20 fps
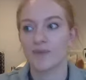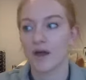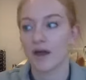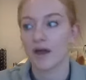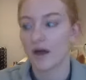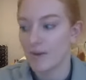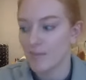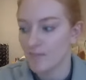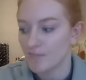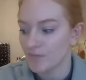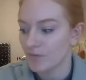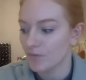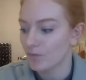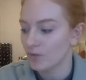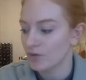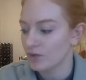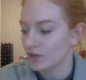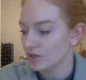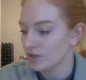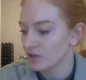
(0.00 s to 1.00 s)

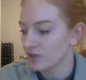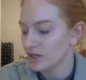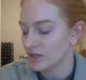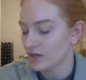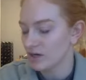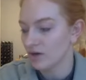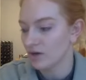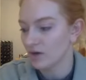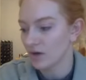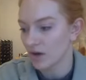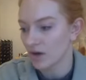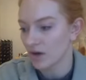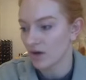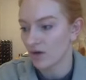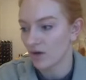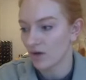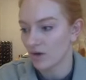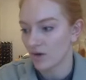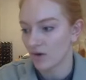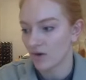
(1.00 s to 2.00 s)
You see a
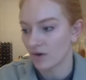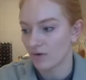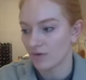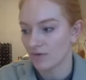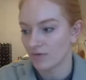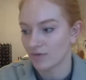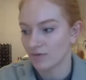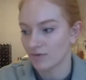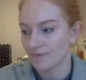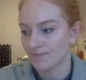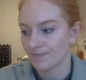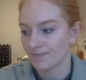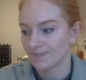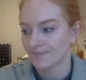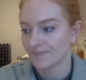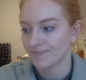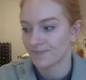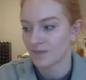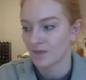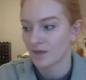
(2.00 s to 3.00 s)
lot of,
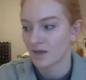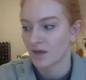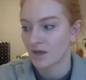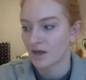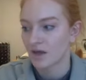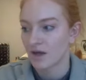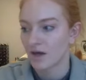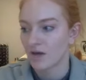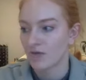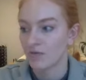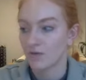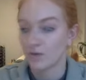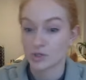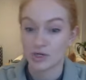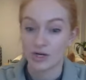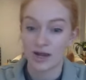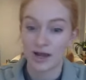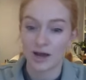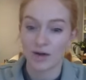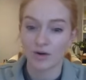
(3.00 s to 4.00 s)

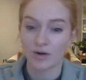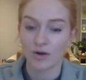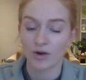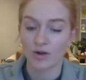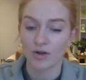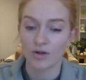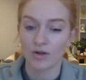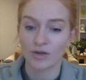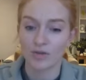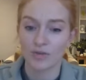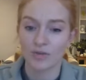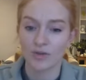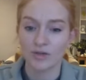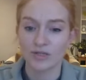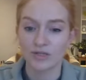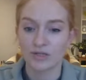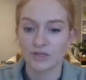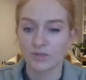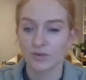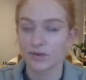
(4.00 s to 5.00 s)
unfortunately, alcohol
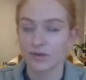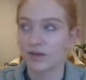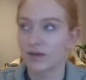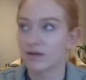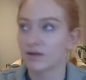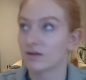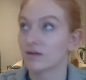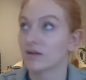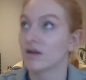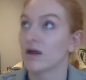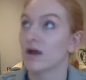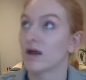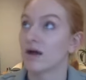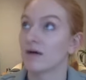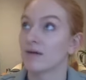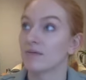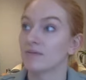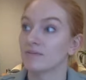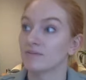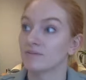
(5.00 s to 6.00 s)
abuse within
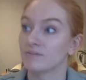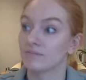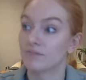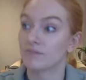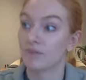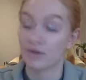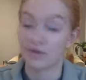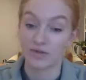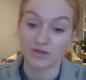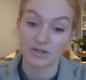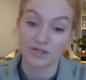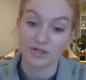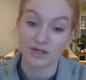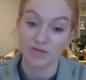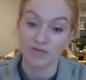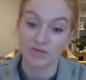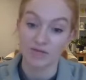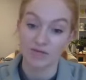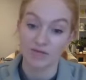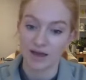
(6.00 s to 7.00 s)
both the
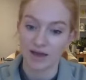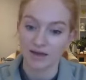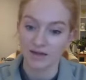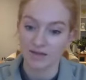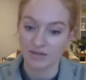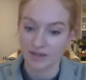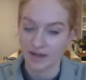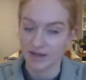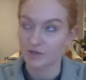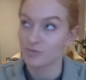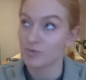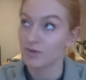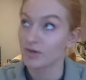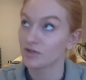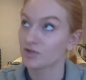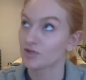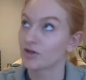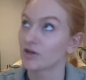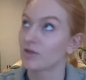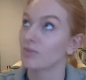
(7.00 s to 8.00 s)
serving and
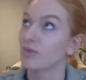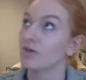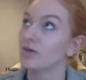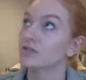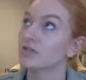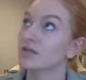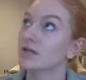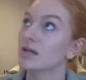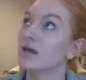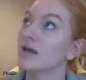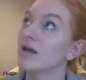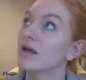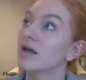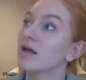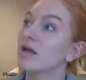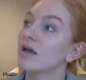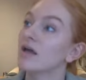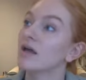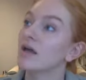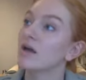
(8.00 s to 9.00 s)
ex-military community,
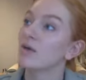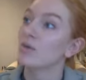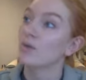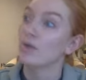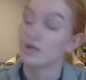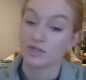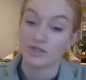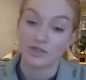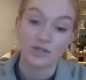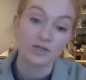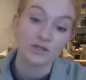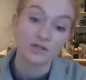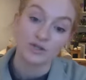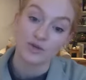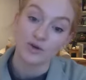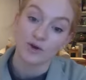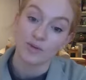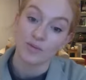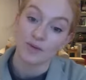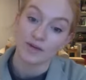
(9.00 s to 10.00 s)
which
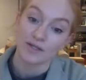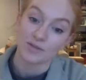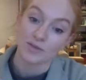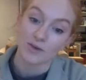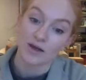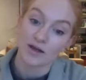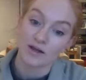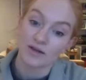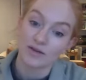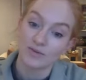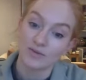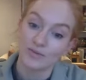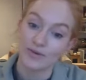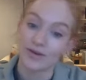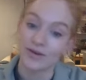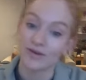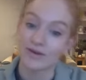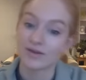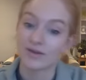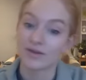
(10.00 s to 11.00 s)
do not mix well
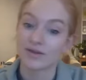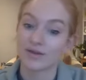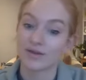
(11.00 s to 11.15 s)
with